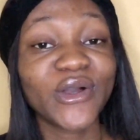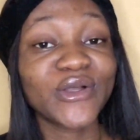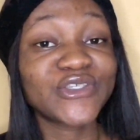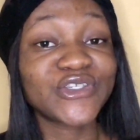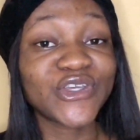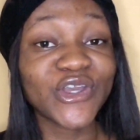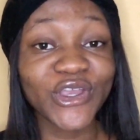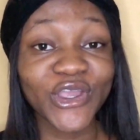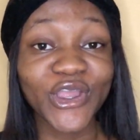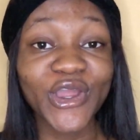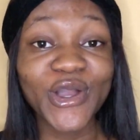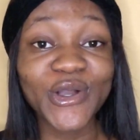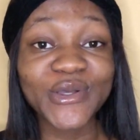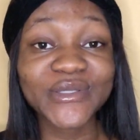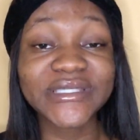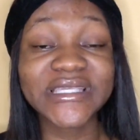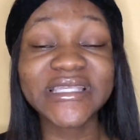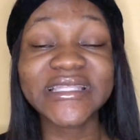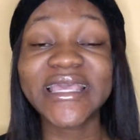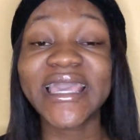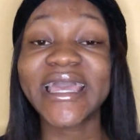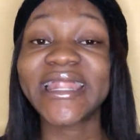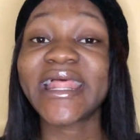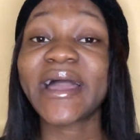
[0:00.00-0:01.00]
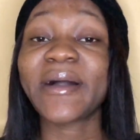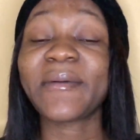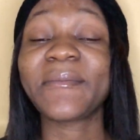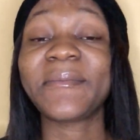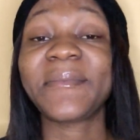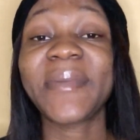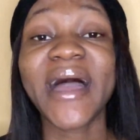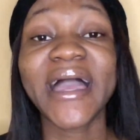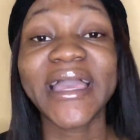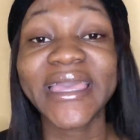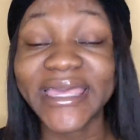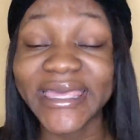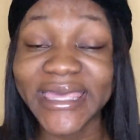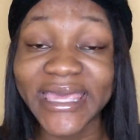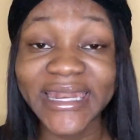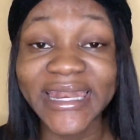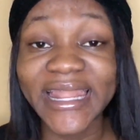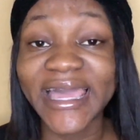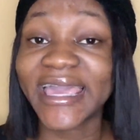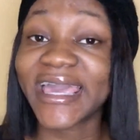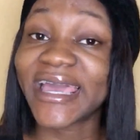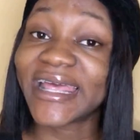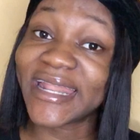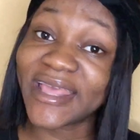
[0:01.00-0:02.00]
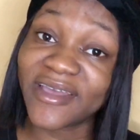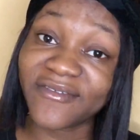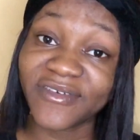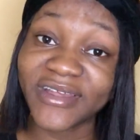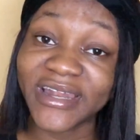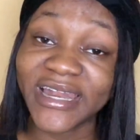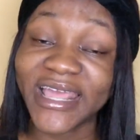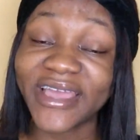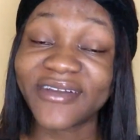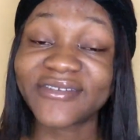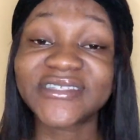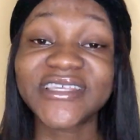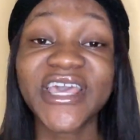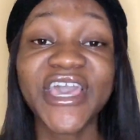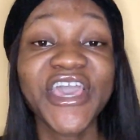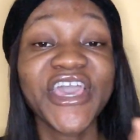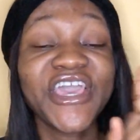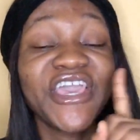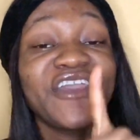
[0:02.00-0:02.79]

It's your girl Zinny, and I'm back again like I never left.